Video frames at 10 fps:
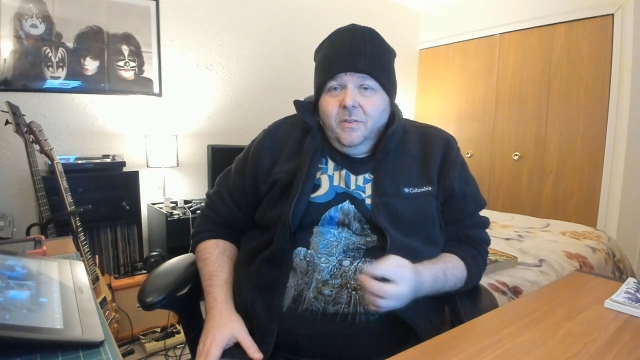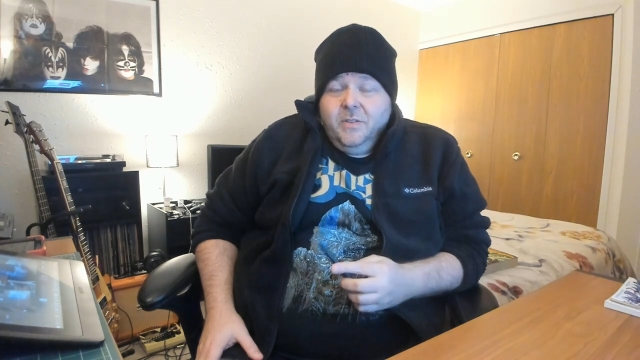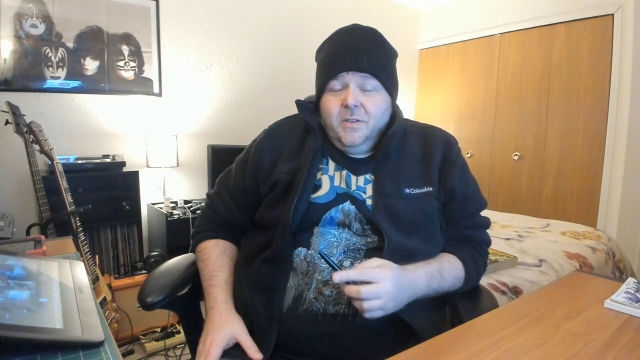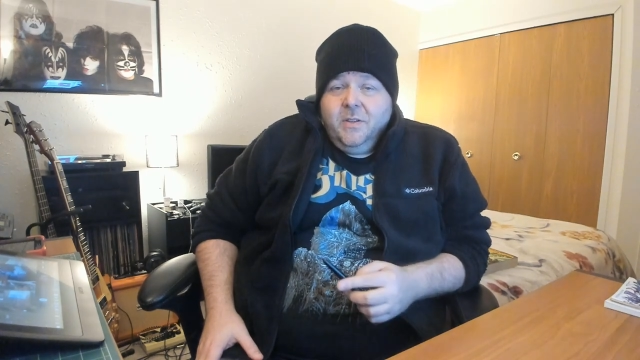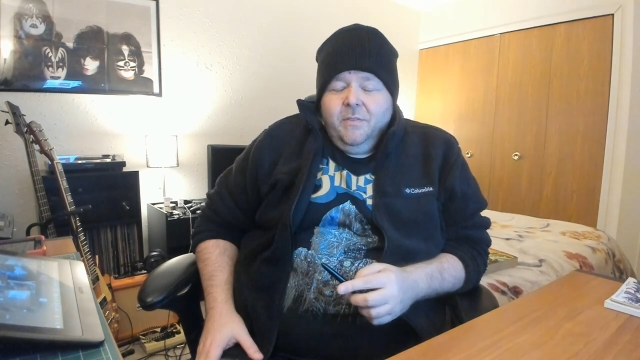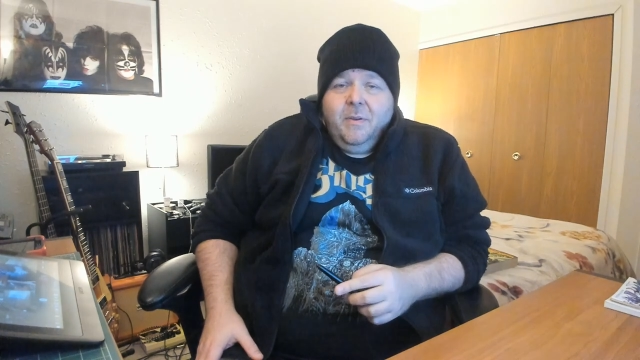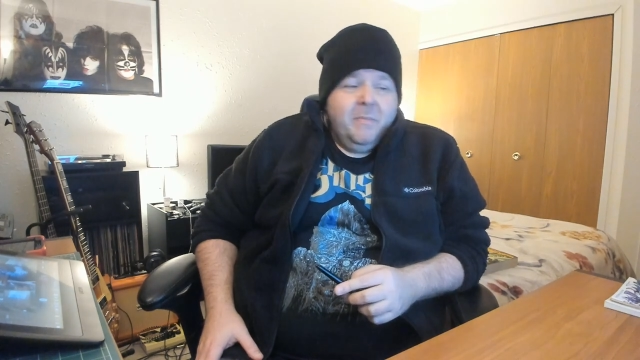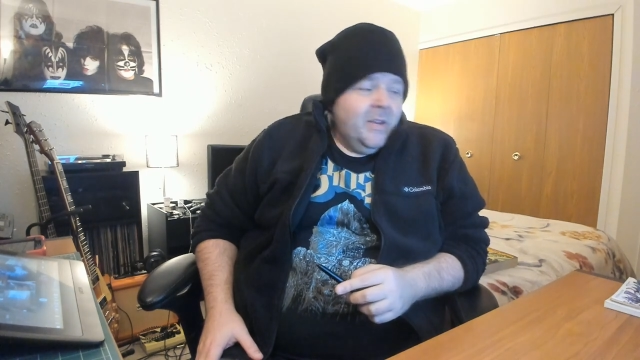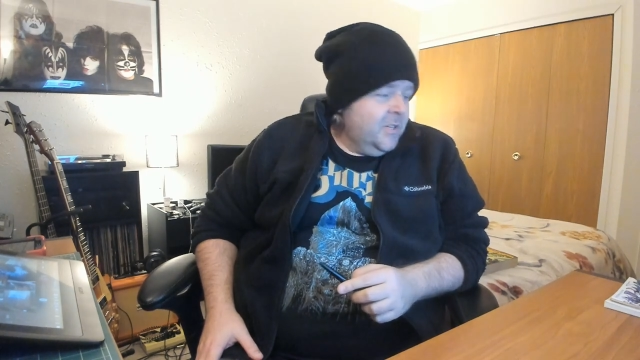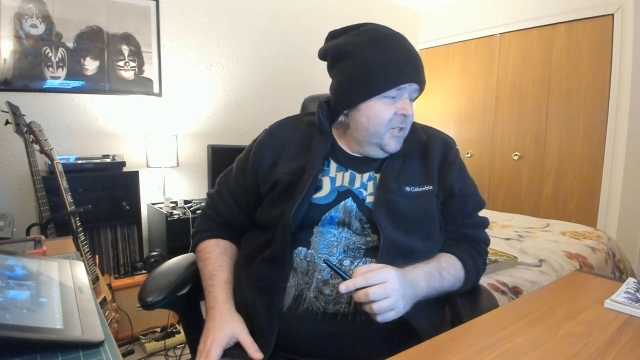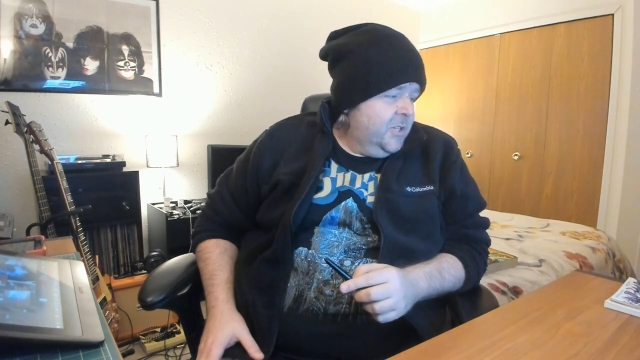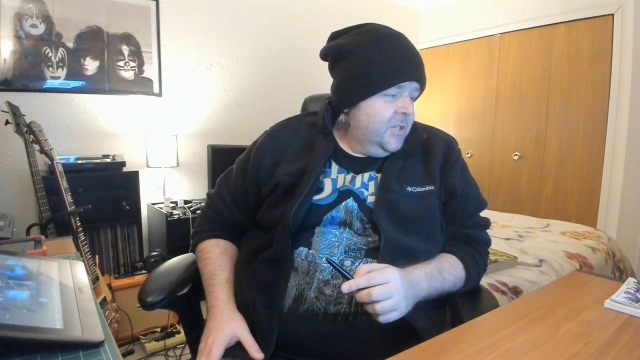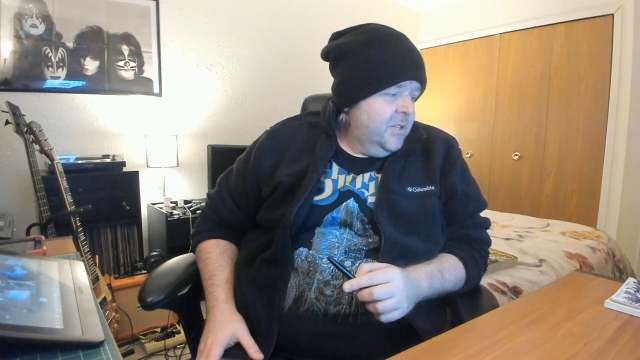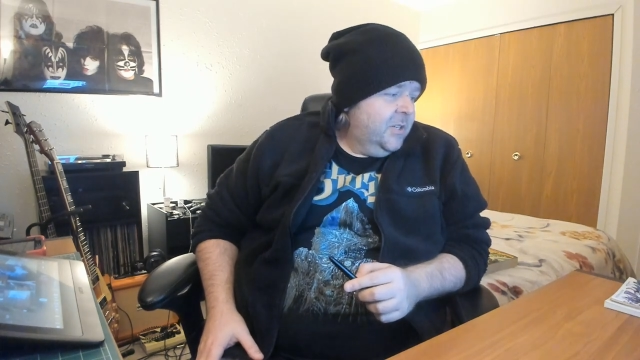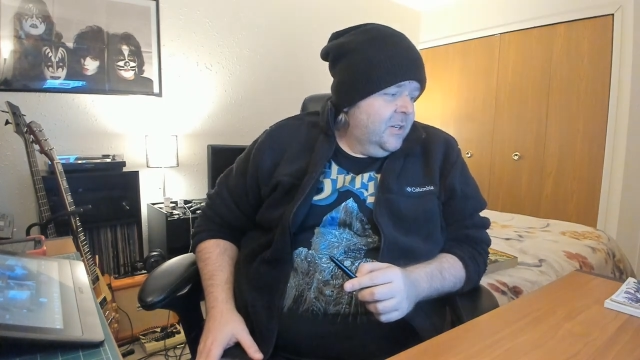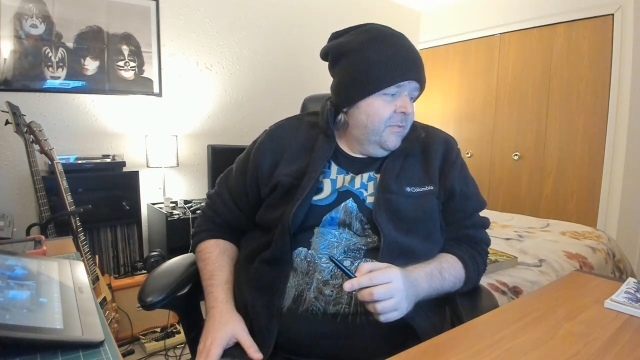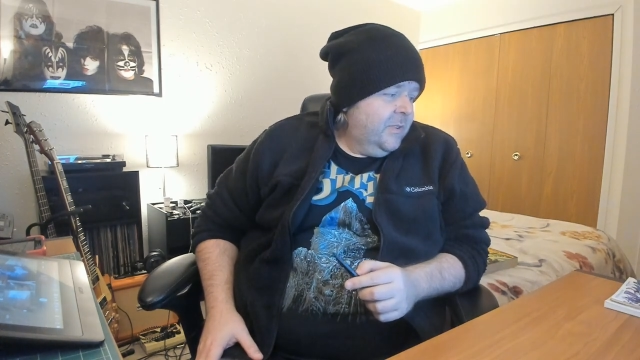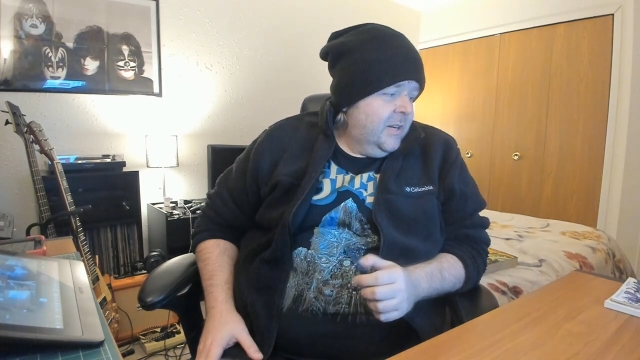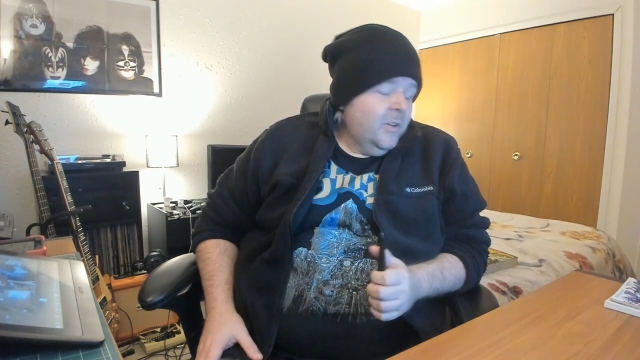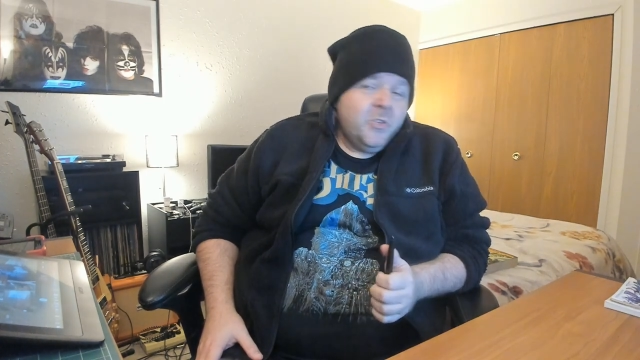give me messages and stuff,
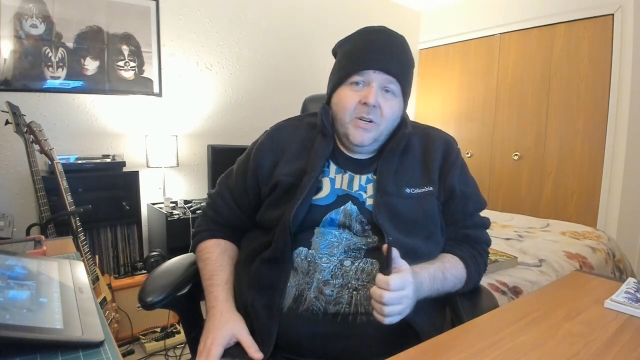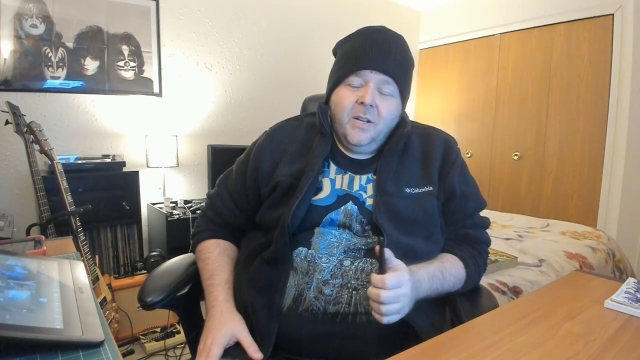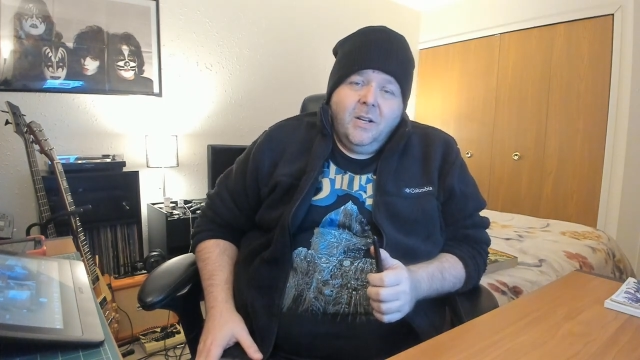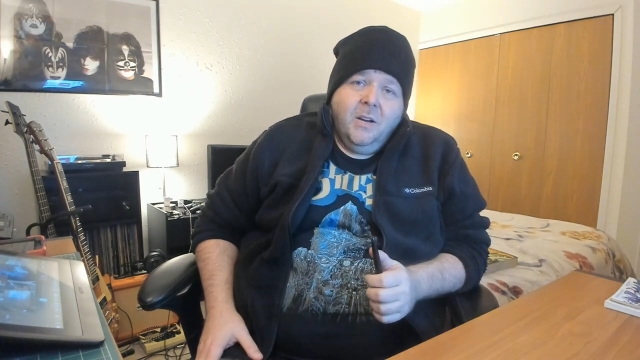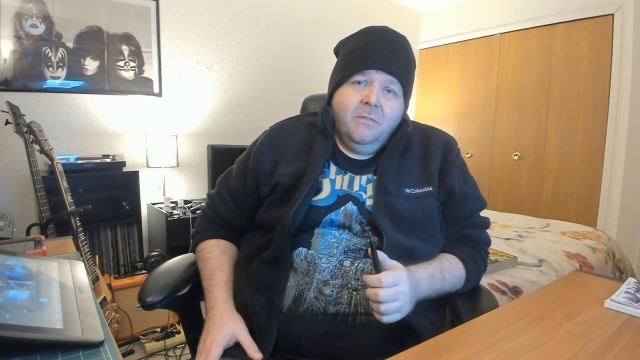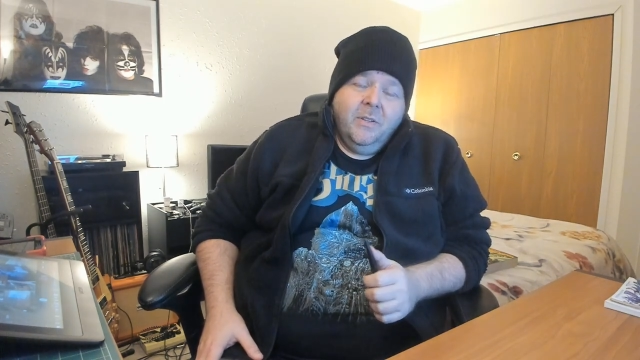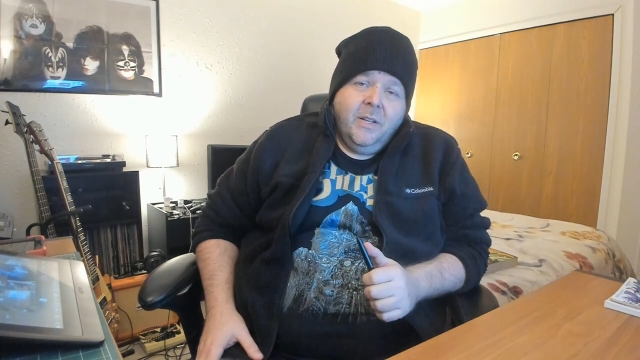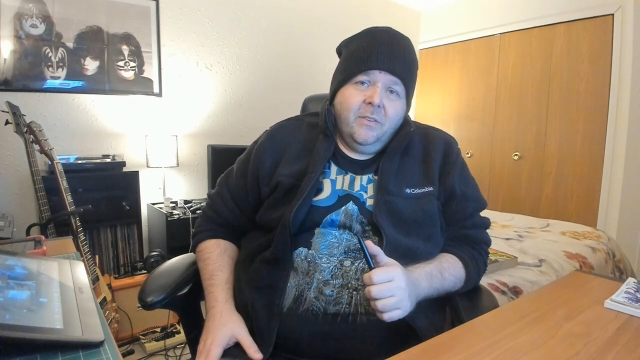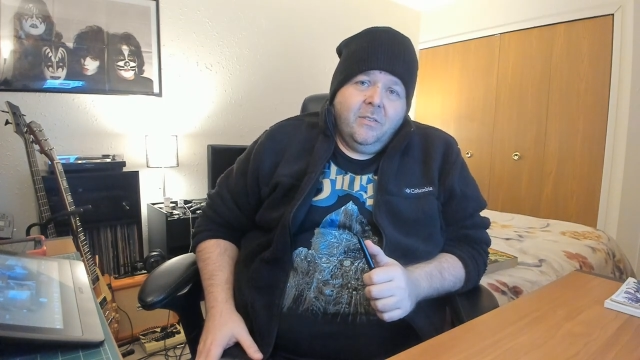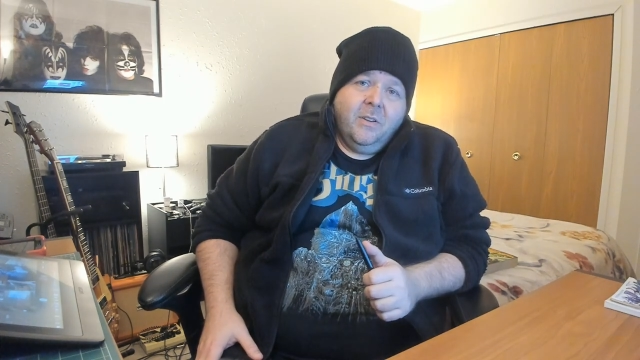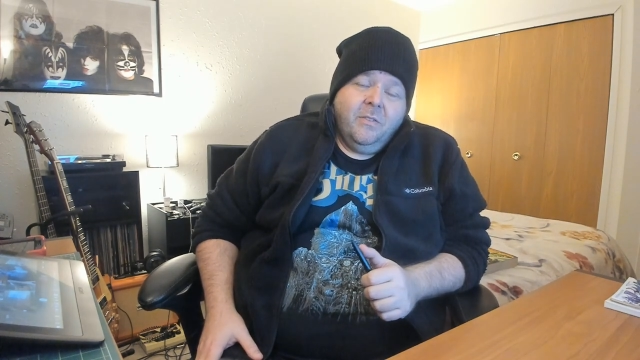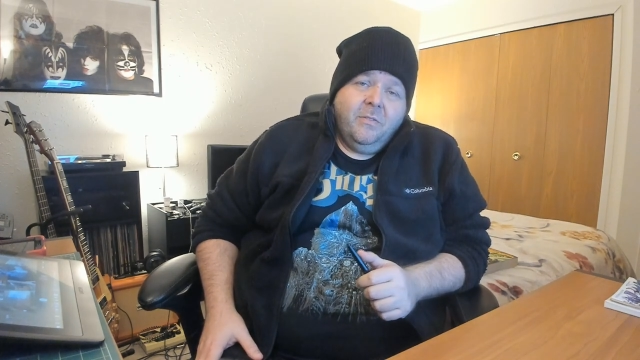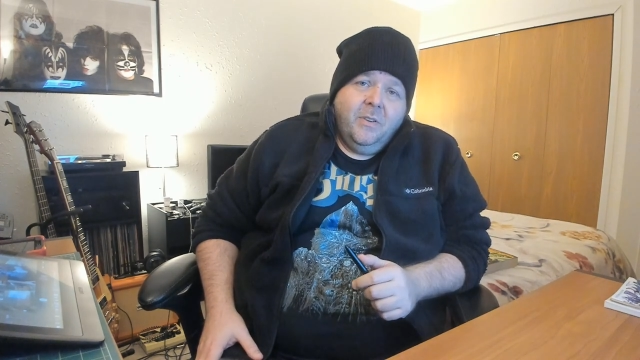and I'll try to cover that stuff